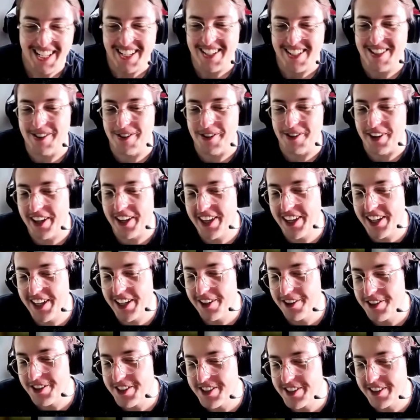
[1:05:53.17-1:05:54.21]
So
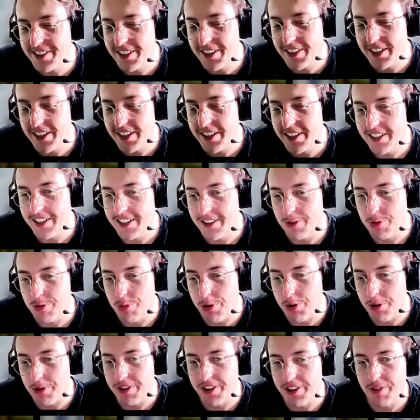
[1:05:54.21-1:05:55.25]
here's the
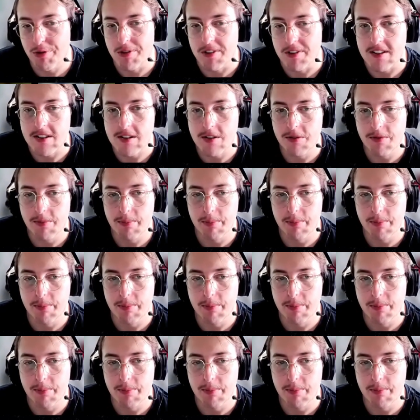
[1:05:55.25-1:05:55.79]
real difference